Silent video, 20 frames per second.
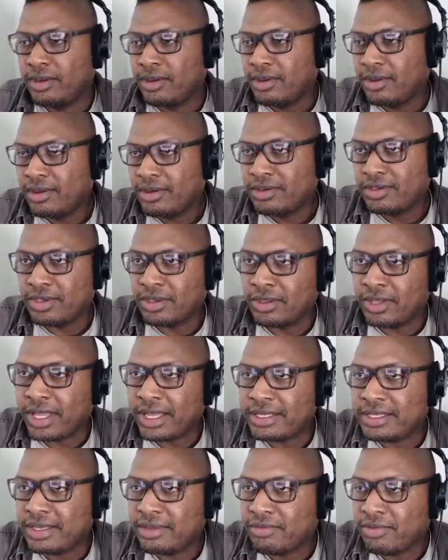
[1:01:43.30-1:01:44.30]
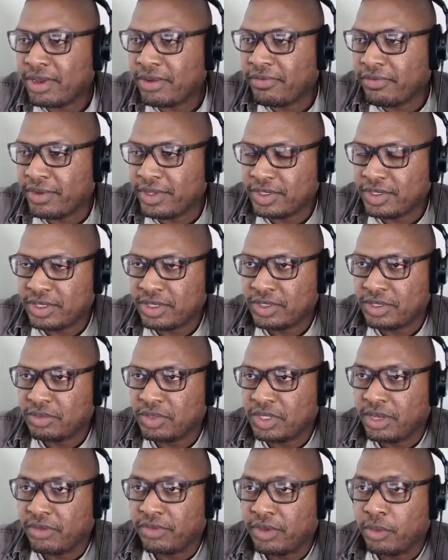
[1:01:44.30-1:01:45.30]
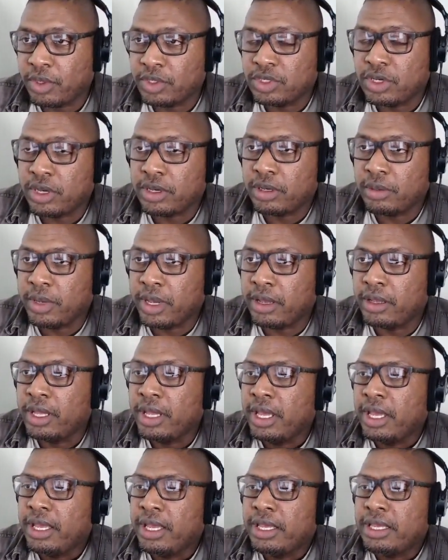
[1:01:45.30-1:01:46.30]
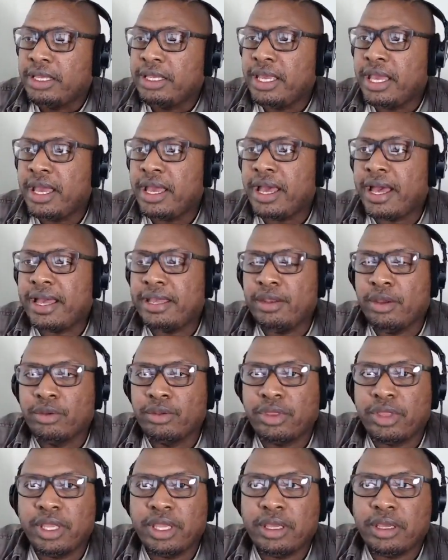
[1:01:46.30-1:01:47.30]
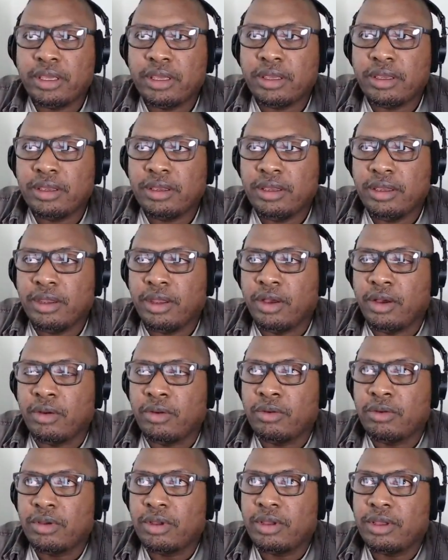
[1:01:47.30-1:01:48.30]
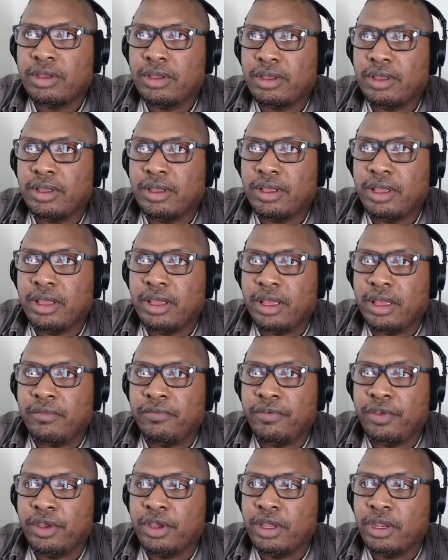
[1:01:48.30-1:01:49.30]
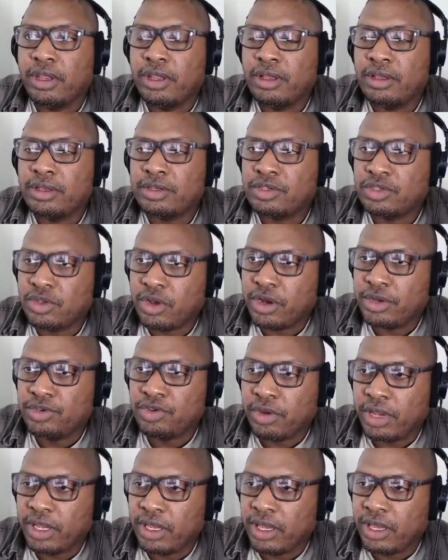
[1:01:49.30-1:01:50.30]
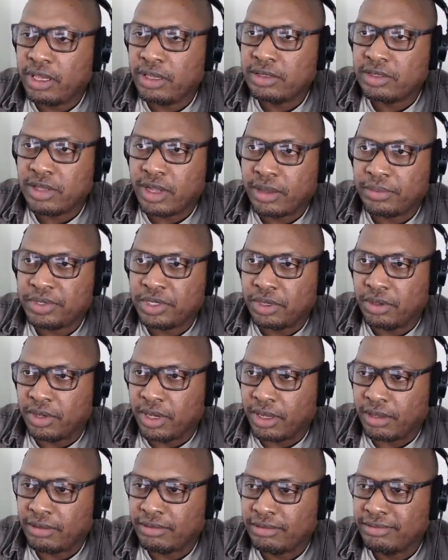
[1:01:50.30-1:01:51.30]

So that's in reference to some stuff that we're talking about. Yeah, I don't think, you know, if you're going to start drinking, stop shooting.